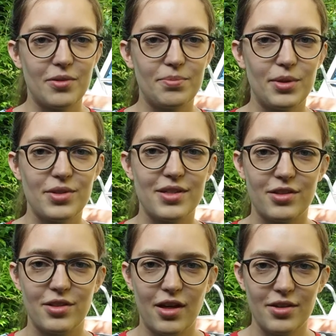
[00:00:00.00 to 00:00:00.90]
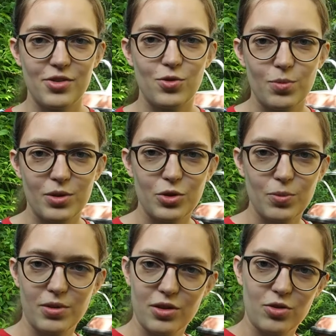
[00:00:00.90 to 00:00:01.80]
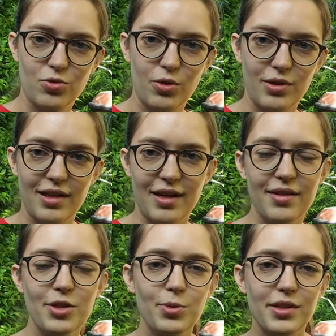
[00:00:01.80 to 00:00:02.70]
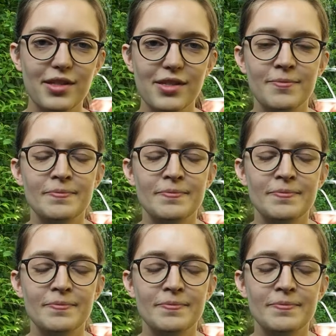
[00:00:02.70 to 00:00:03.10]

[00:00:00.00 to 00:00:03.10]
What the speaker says: boats that are not super duper corroded like this one is.